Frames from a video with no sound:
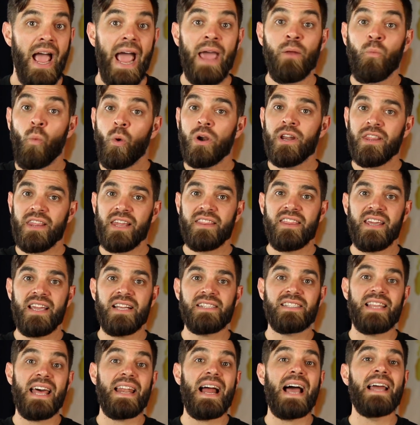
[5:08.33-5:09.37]
And one of the
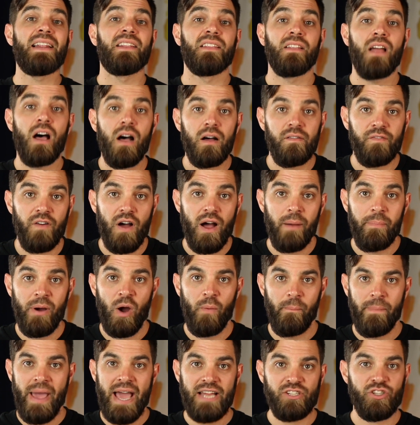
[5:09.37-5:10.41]
things that I love
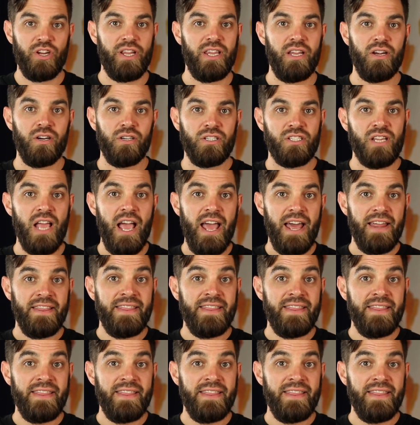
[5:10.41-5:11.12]
about Magic Ears,